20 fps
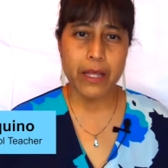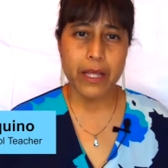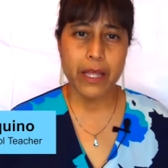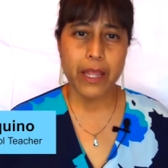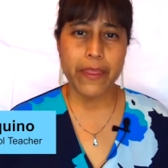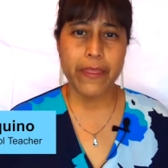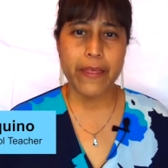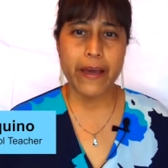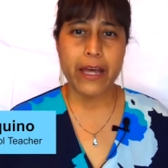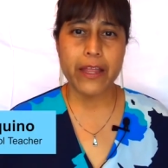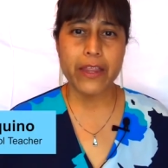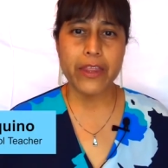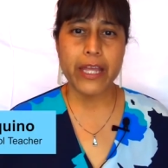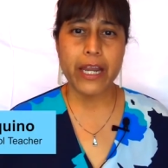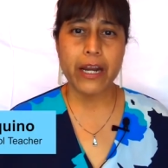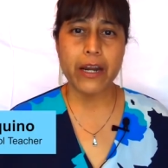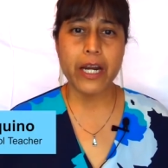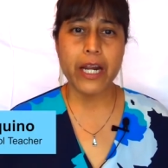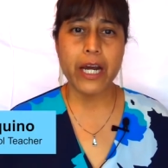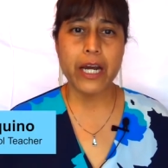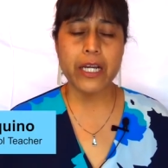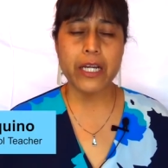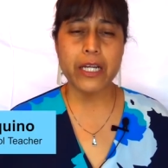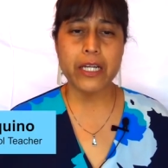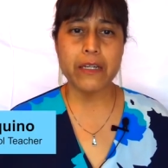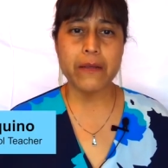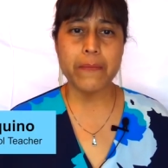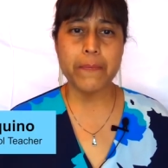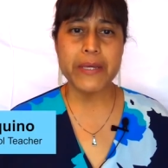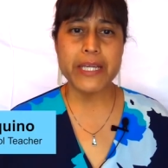that they're not going
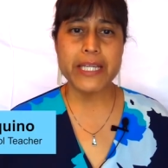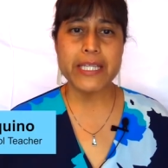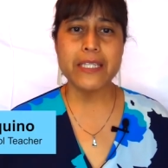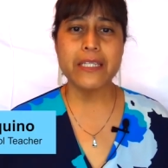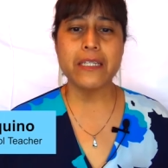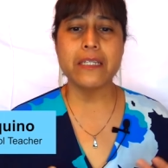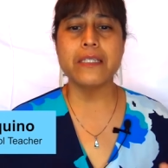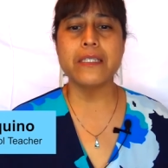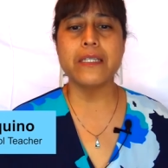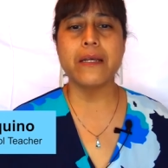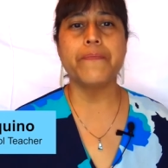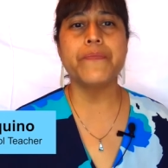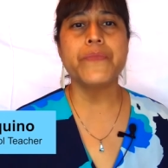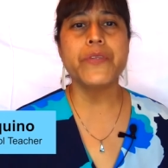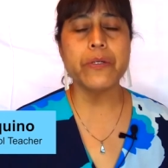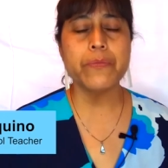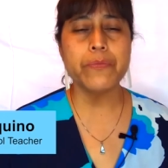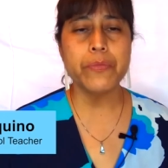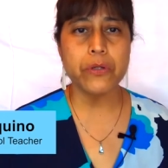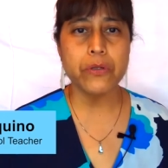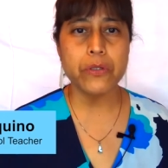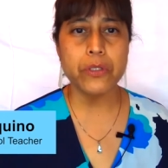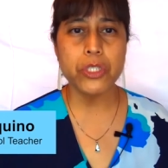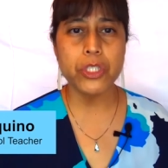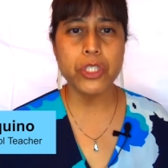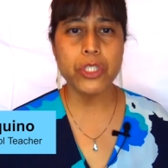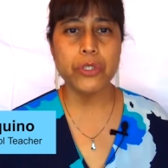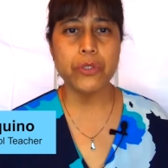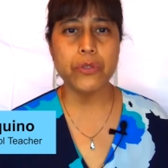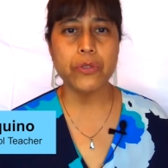to be susceptible
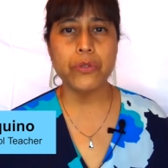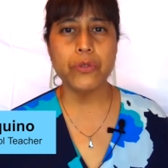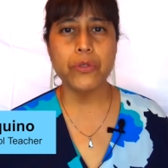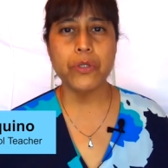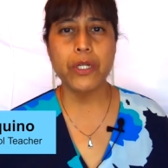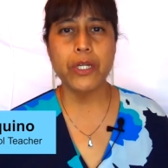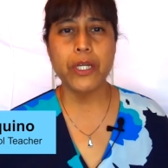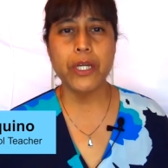to